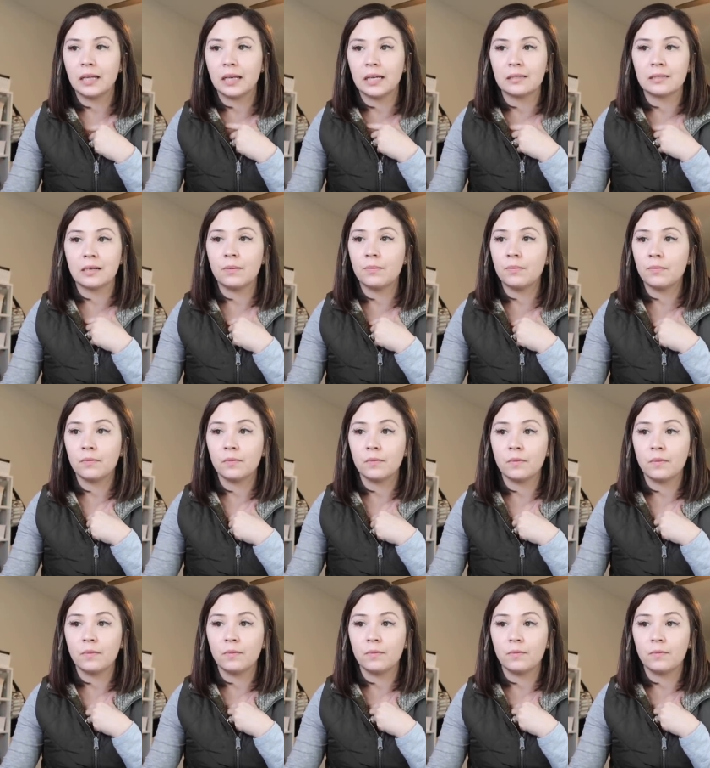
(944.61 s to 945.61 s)
Like some,
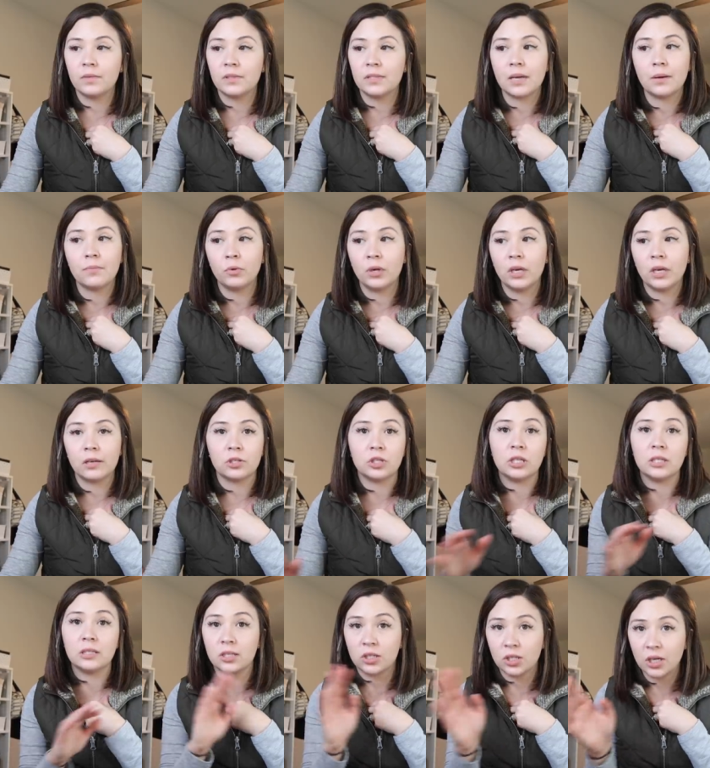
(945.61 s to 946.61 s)
some weeks
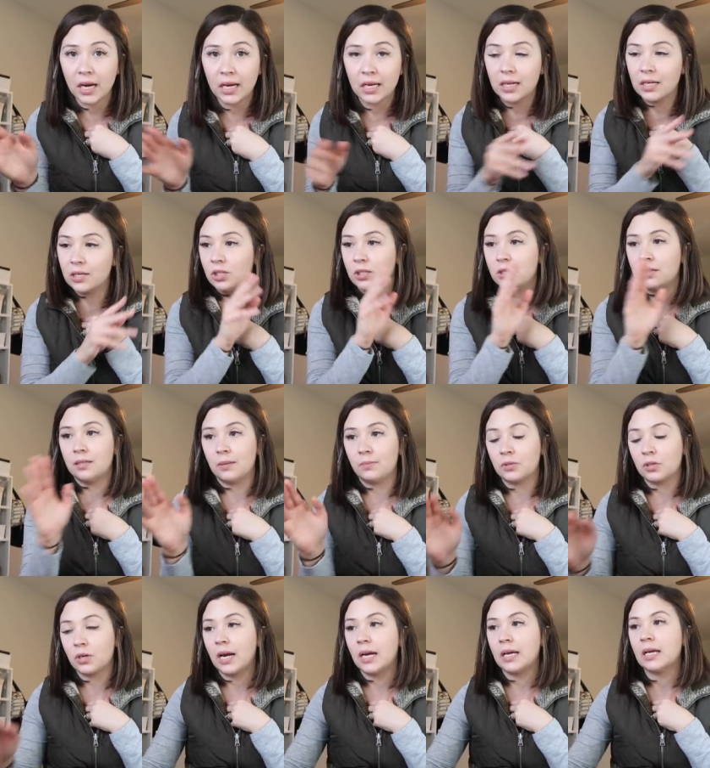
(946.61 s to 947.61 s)
she's great and she sleeps
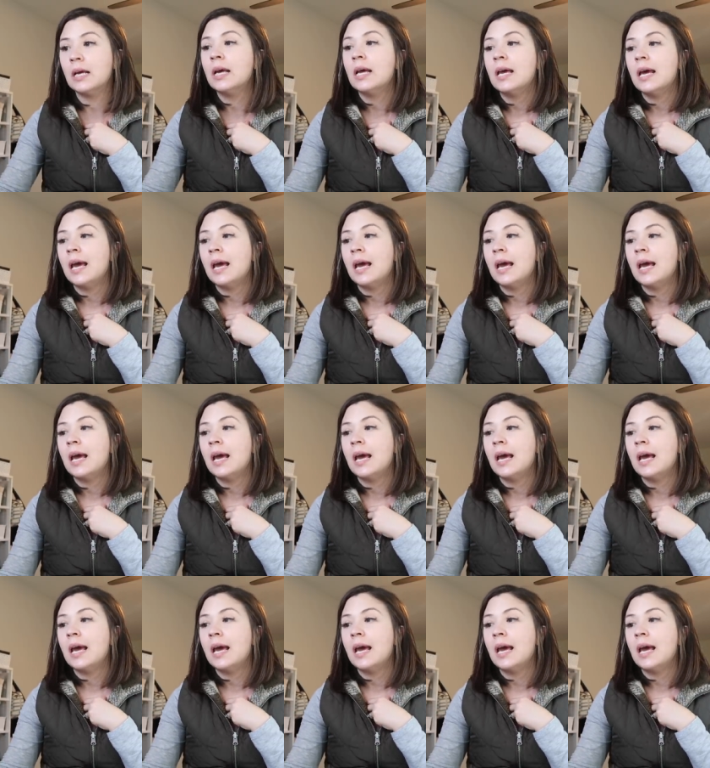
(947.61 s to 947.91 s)
great.